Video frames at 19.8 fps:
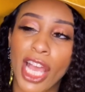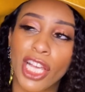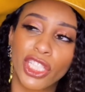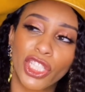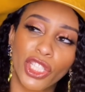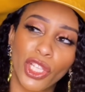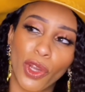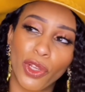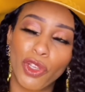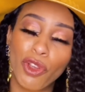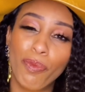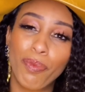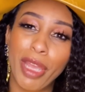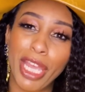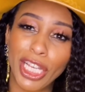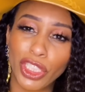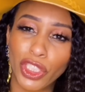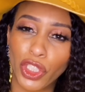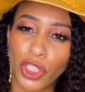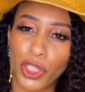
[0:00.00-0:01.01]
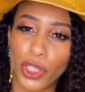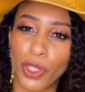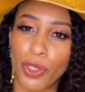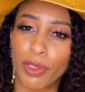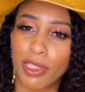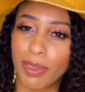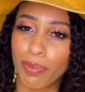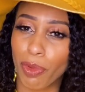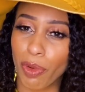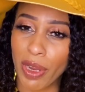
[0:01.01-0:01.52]
So you picture
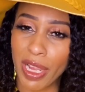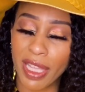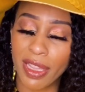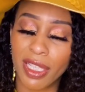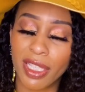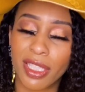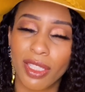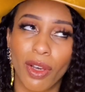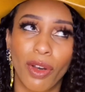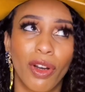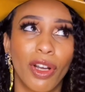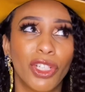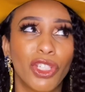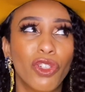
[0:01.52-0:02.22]
spraying this on,